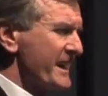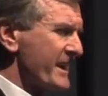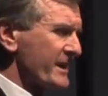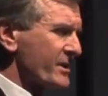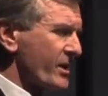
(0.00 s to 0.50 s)

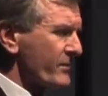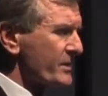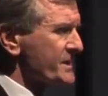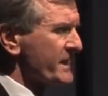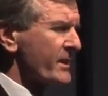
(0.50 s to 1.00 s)
that
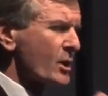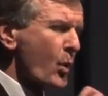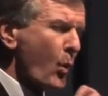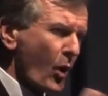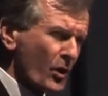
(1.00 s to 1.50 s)
cover zone, the
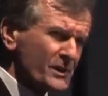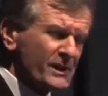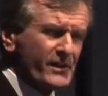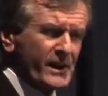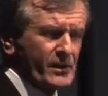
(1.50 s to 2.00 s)

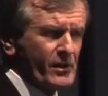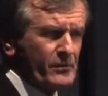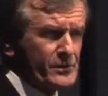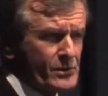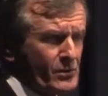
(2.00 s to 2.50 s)
quality of that
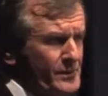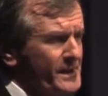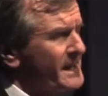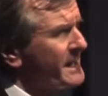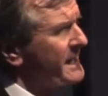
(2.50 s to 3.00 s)
cover zone
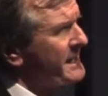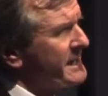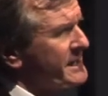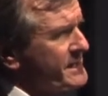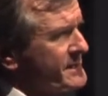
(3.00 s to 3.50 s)

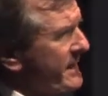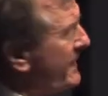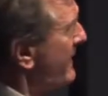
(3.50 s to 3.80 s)
is